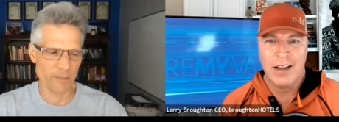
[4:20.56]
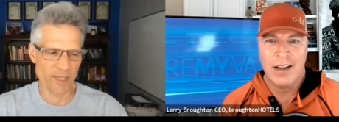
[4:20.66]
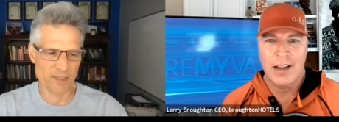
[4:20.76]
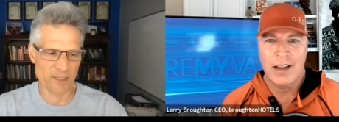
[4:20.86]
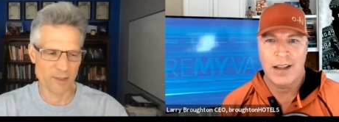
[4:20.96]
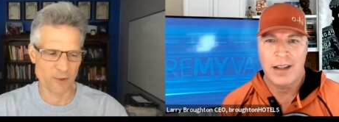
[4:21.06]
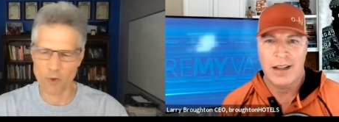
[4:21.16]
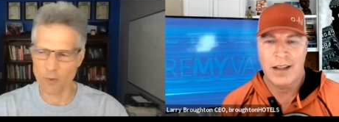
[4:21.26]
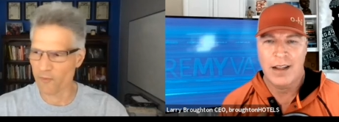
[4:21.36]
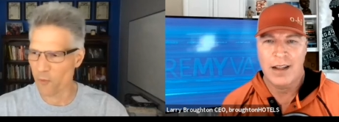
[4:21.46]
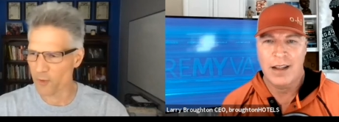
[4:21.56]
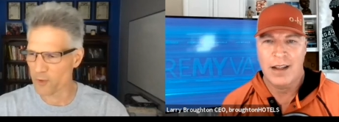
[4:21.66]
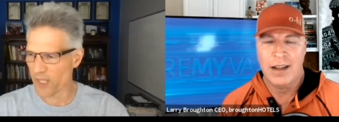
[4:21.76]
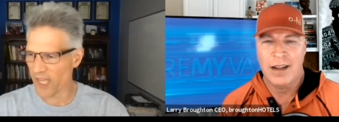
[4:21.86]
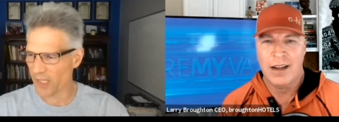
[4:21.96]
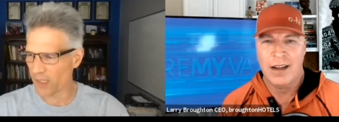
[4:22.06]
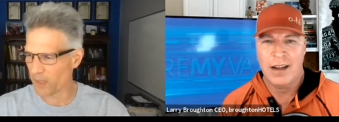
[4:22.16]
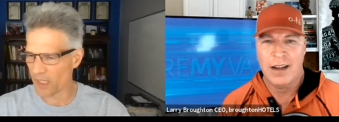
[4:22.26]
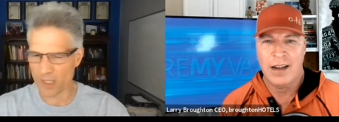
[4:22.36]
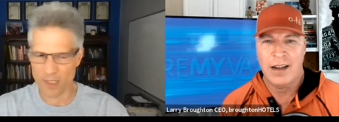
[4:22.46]
Speaker 1: make dinner. Oh, before we do that, let
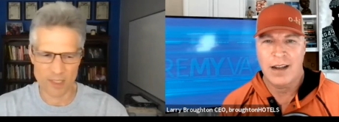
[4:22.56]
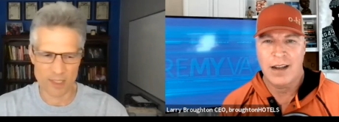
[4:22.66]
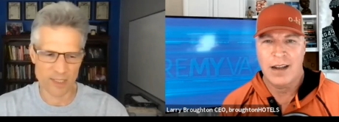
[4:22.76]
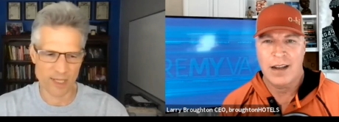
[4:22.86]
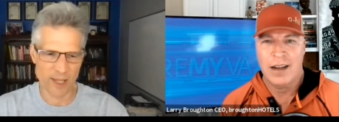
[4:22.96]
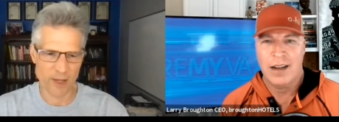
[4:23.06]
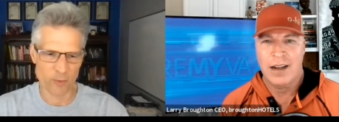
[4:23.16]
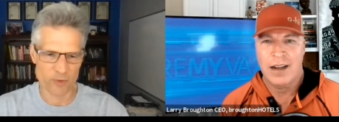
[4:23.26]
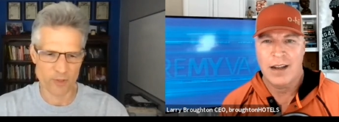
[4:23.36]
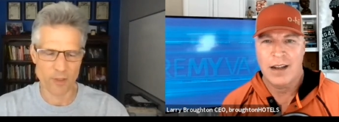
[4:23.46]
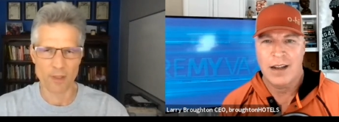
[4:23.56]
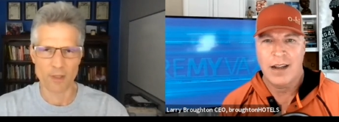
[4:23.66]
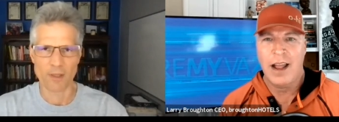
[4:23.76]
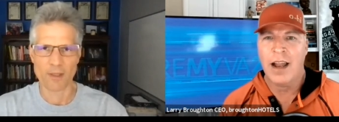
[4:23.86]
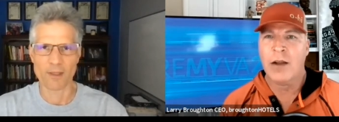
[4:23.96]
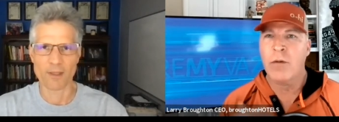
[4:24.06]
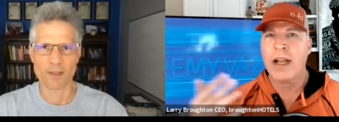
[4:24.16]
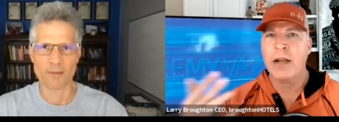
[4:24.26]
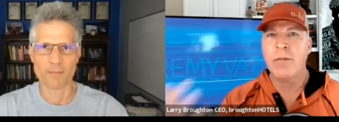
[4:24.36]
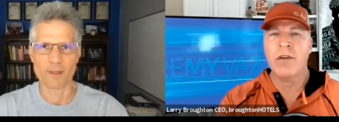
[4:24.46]
me uh, clean a house.
Speaker 2: Yeah, like when uh, I
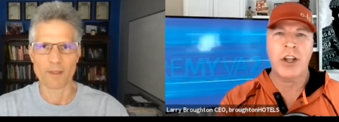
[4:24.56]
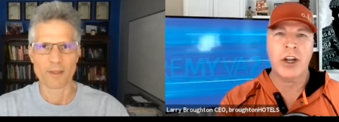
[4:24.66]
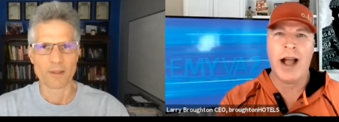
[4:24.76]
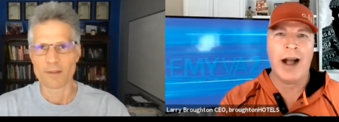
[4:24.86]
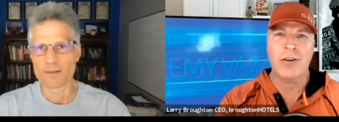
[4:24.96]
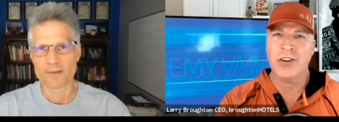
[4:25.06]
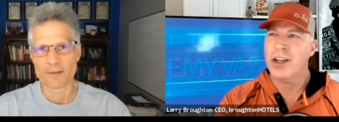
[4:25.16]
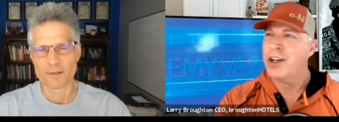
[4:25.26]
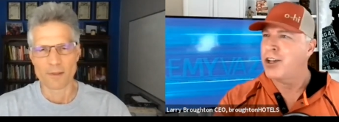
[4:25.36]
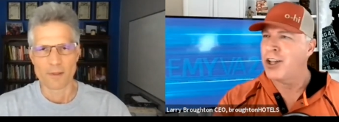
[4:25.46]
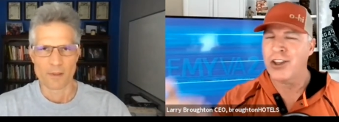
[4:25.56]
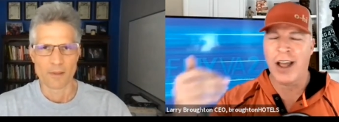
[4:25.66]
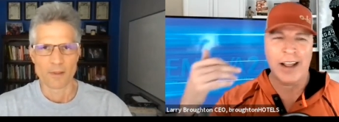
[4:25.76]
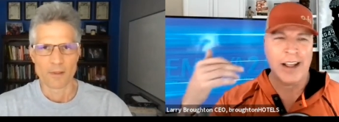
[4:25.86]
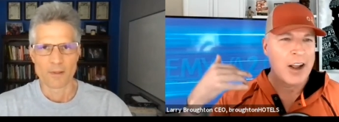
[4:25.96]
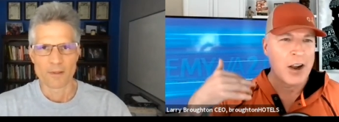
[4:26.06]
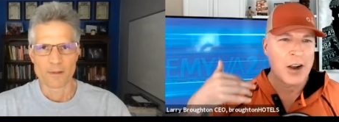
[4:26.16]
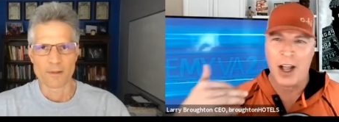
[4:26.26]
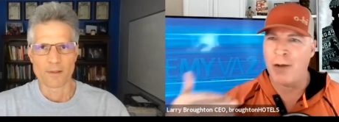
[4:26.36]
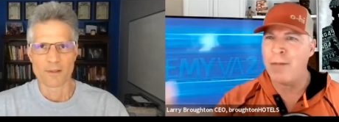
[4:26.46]
come over to your house, it's like,
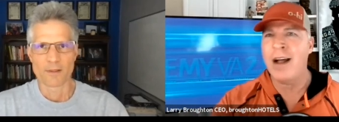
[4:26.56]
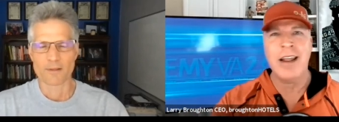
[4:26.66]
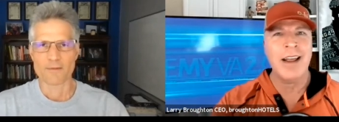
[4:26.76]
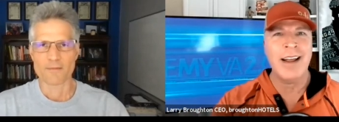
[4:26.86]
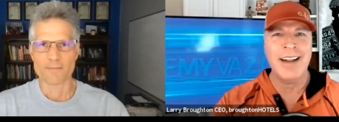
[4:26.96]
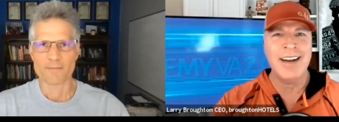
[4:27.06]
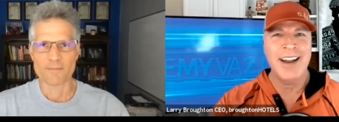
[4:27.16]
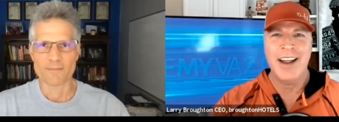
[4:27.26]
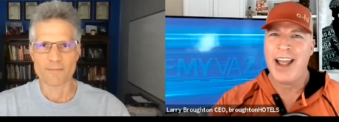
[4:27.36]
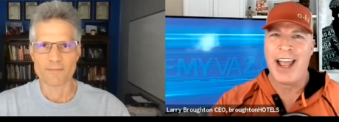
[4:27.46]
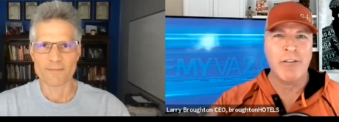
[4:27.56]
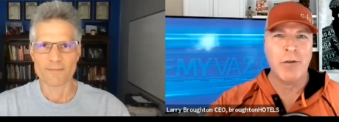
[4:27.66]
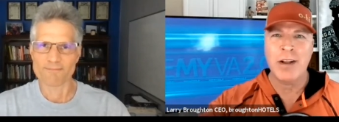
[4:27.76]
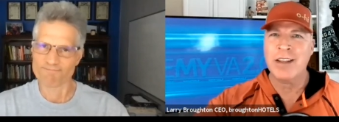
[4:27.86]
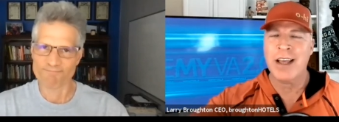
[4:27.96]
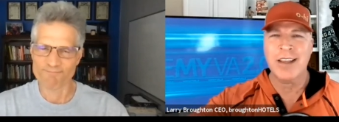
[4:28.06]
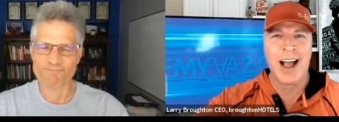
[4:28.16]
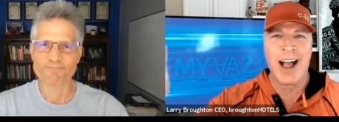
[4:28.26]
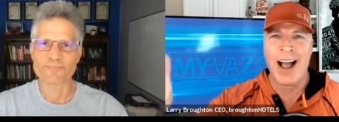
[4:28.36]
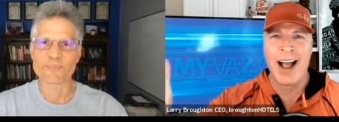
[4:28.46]
come on in. Everyone says
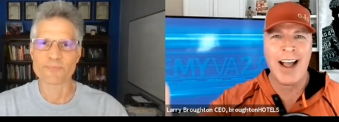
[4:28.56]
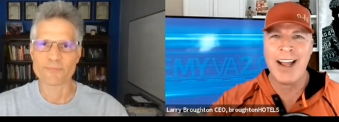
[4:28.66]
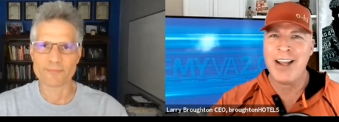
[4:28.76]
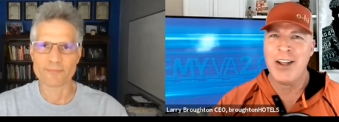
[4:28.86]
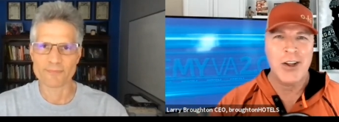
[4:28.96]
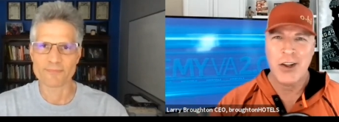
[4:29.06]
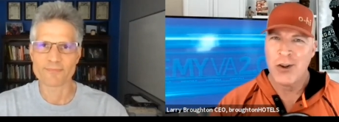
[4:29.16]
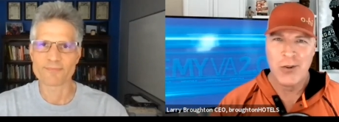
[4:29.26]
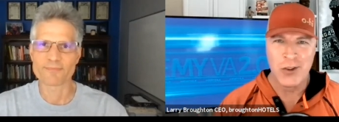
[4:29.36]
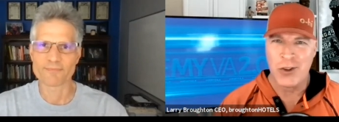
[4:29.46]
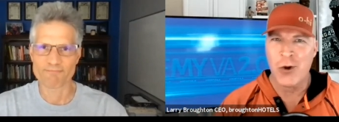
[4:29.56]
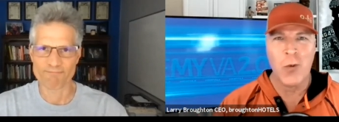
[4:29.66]
hi. You're